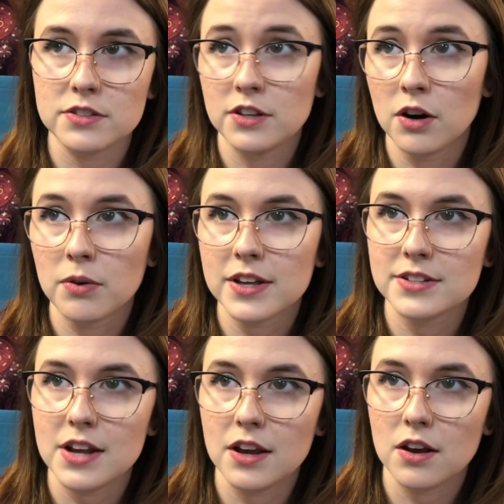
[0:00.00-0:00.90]
you know, can
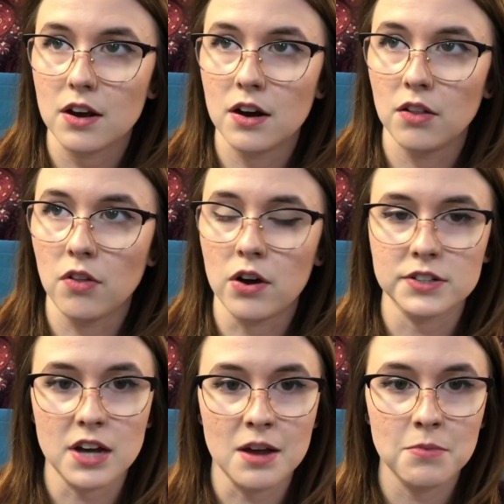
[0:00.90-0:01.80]
take a long
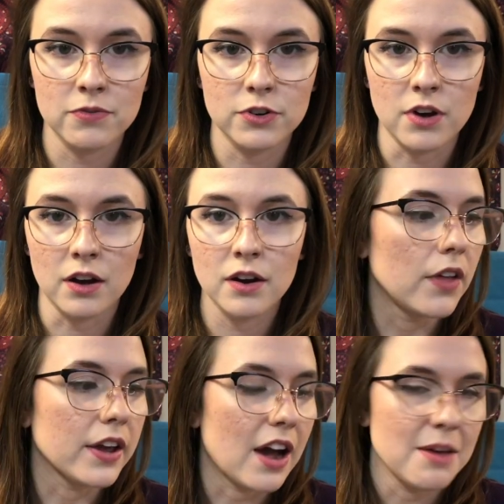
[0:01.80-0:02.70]
time if you're not,
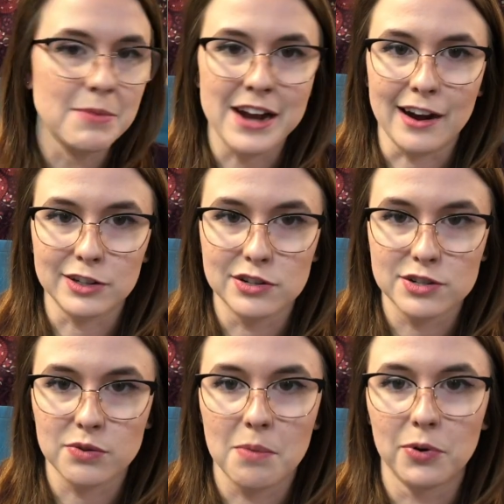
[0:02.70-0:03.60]
like, I'm an actor,
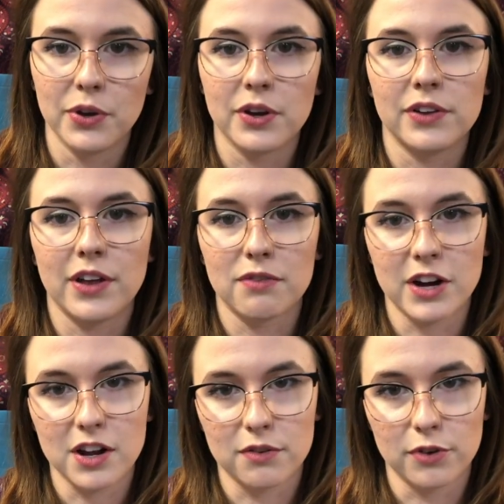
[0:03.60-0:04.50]
so I'm really good at like reading a